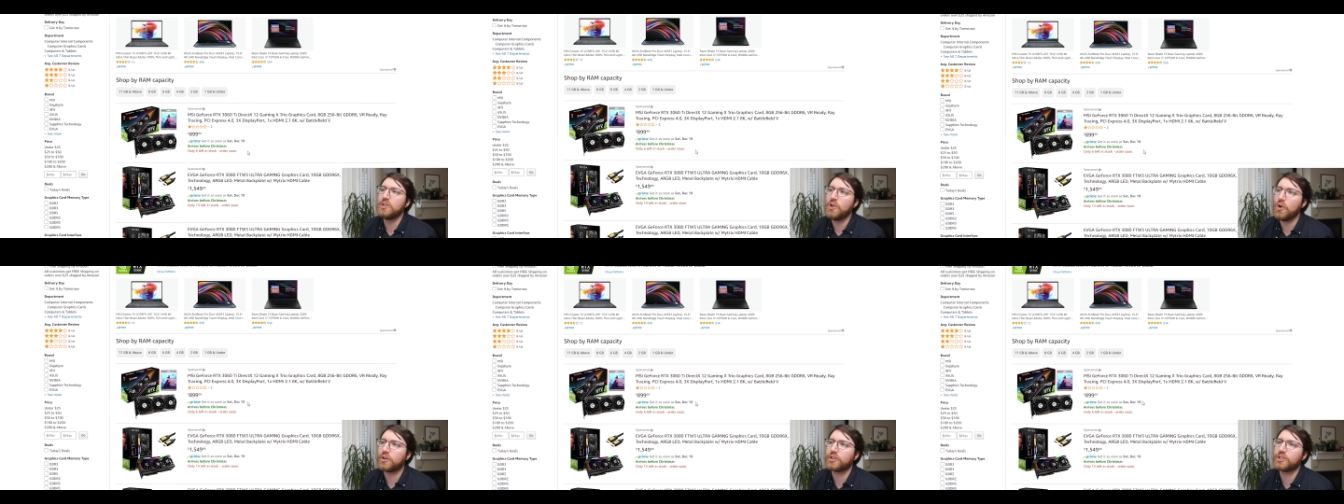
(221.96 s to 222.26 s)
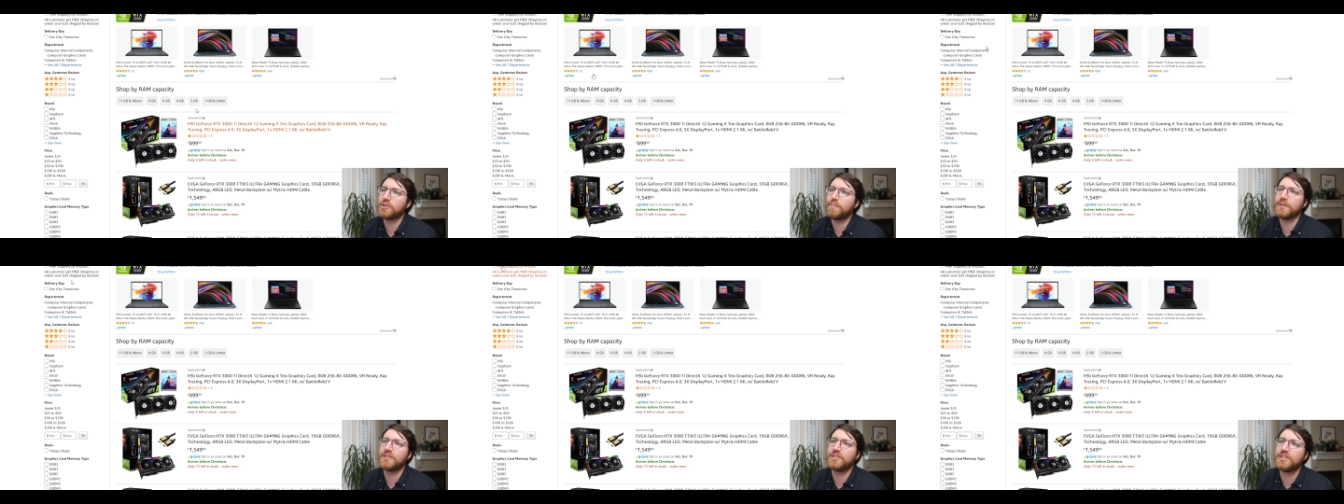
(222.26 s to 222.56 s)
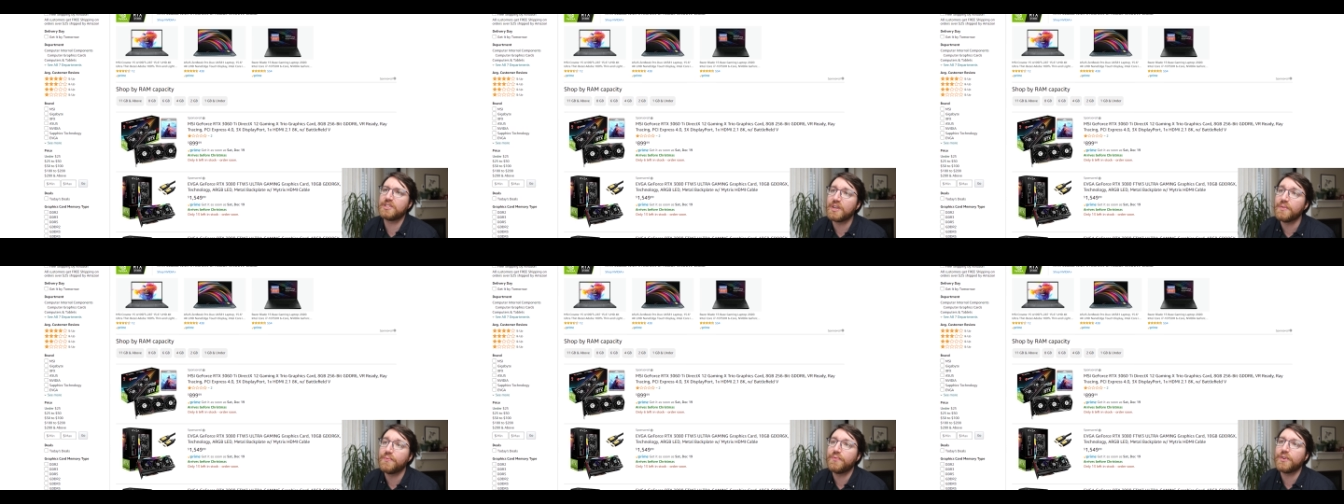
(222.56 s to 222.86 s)
look
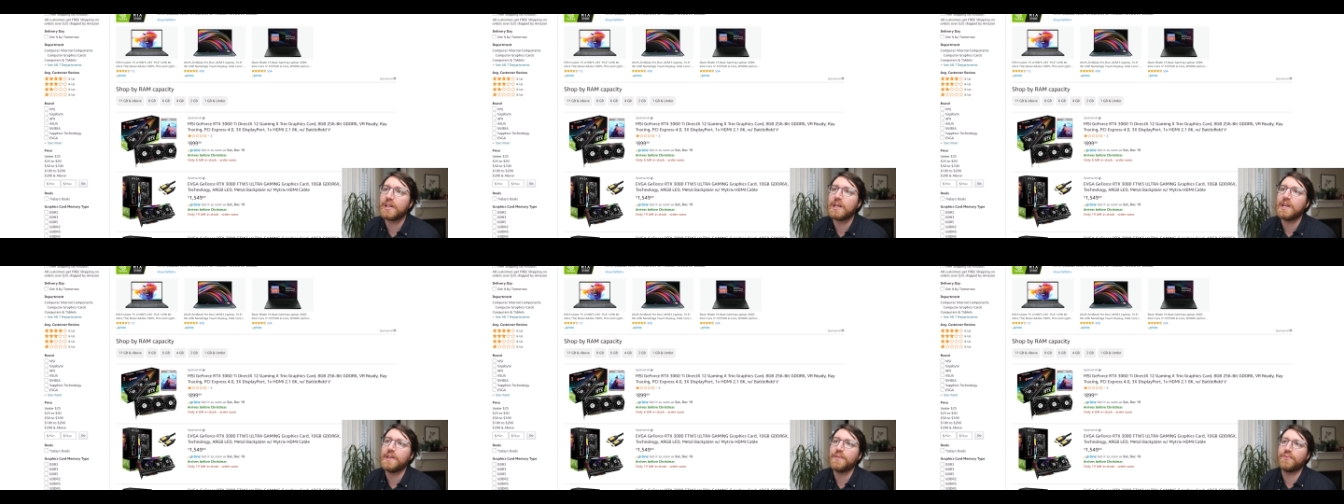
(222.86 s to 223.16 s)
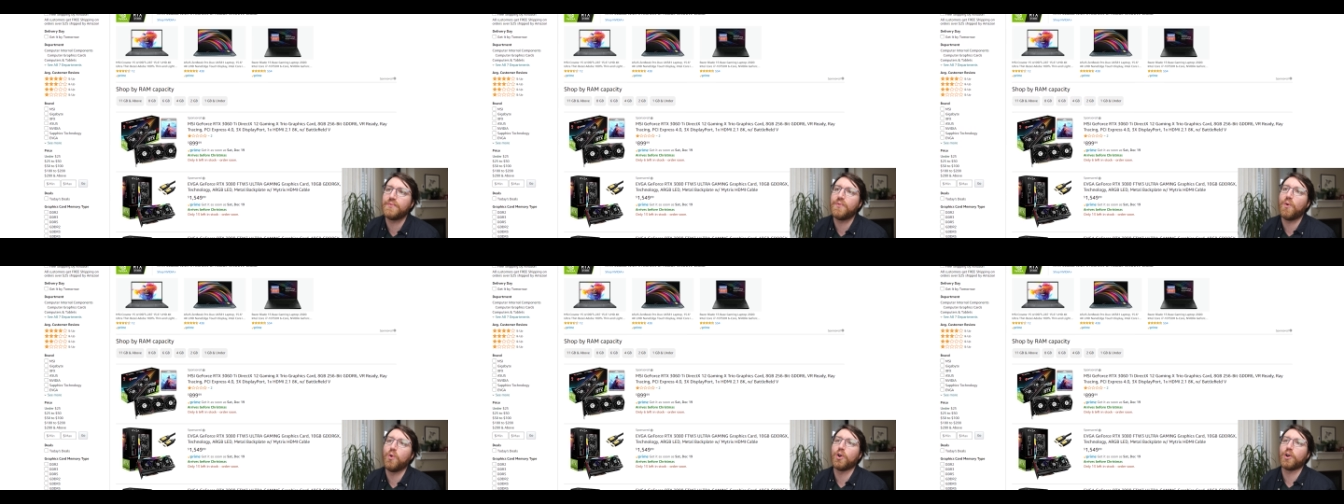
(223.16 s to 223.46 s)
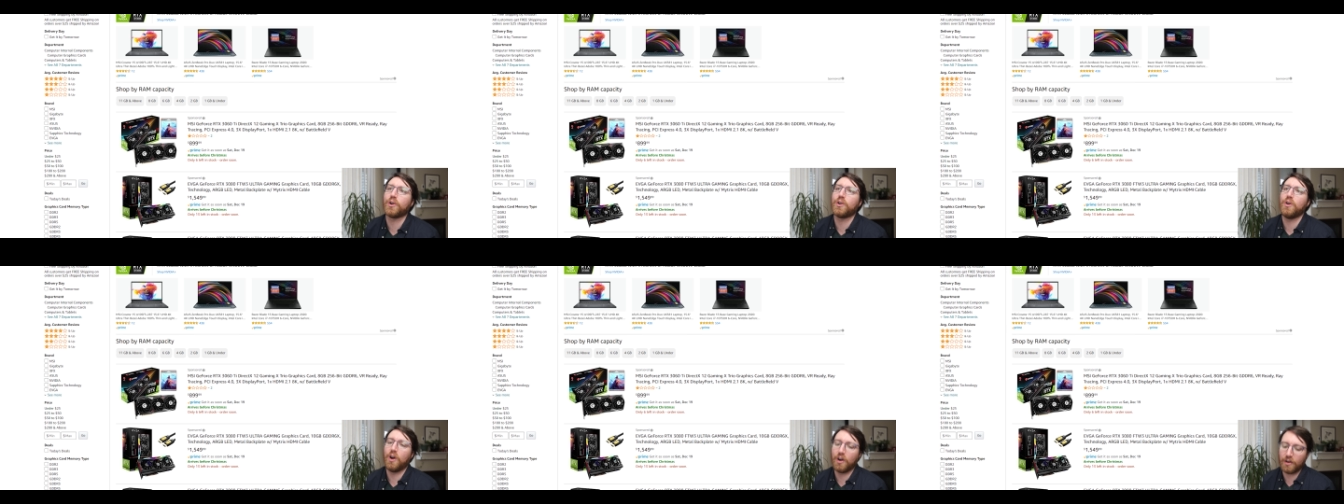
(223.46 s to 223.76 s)
specifically for
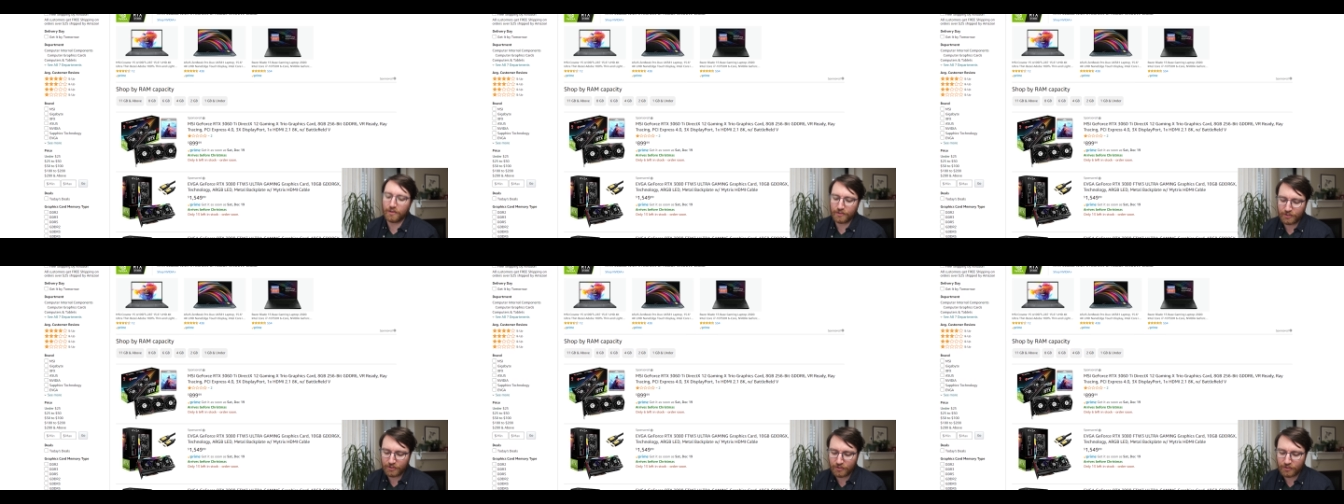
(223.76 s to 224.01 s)
cards.